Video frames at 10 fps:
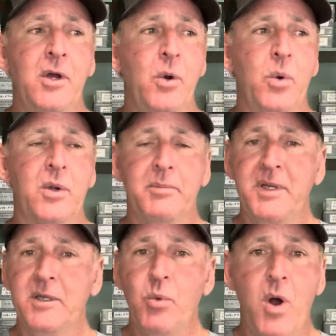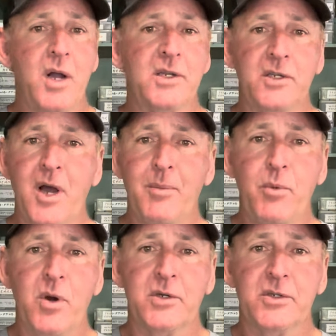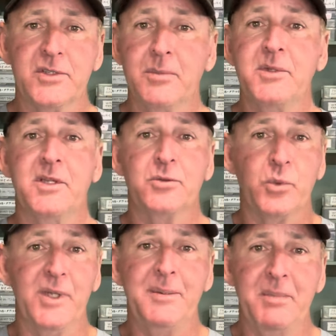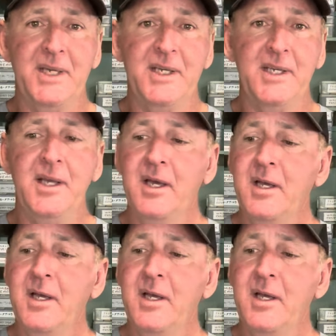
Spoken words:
or a big walking topwater, something that's really big,